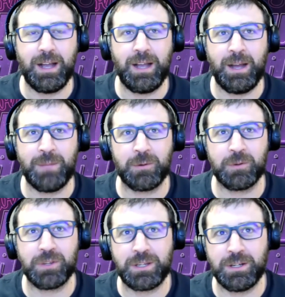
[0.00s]
I'm not
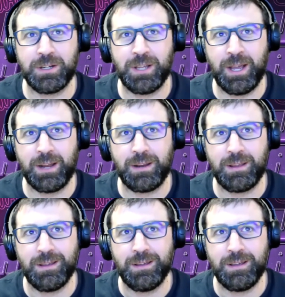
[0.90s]
really good at
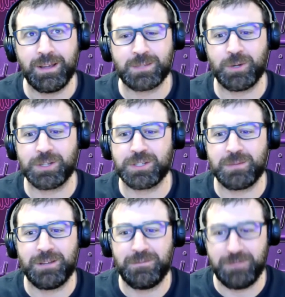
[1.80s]
expressing
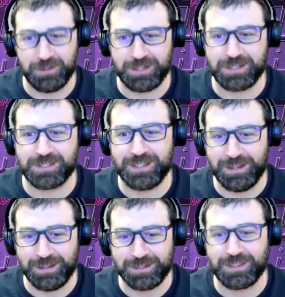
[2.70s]
my feelings
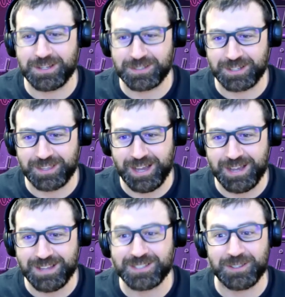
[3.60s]
and things like
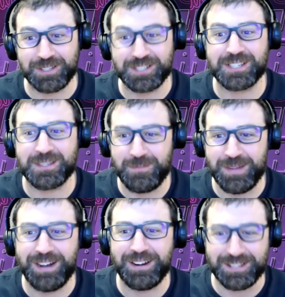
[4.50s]
that. So this is
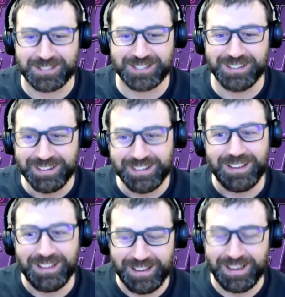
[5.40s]
about as
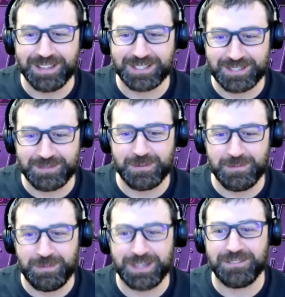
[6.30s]

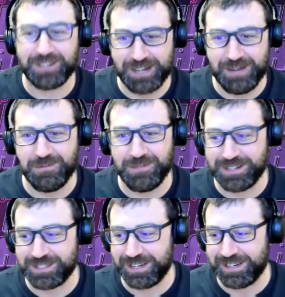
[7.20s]
big of a compliment
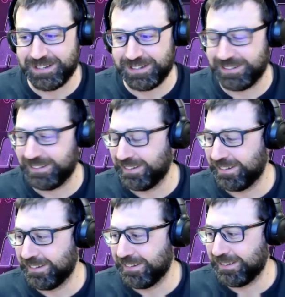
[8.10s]
as I can
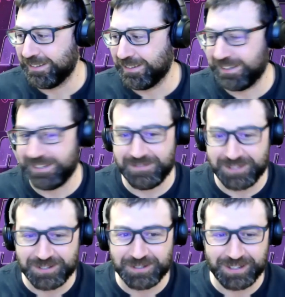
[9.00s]
give
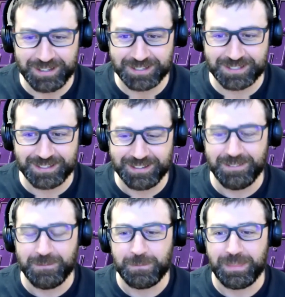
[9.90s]
you is
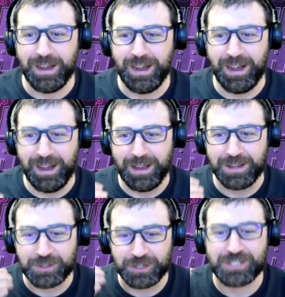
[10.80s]
I
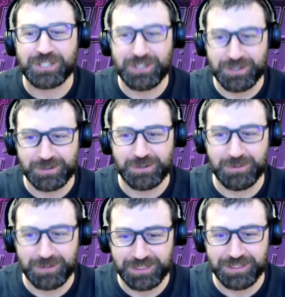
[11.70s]
trust you
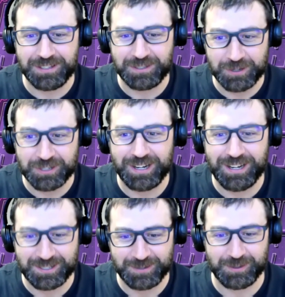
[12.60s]
with the Georgia
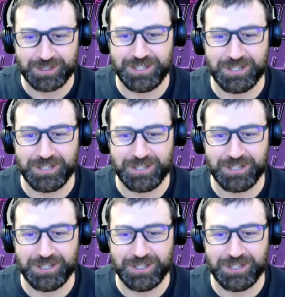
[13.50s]
High School State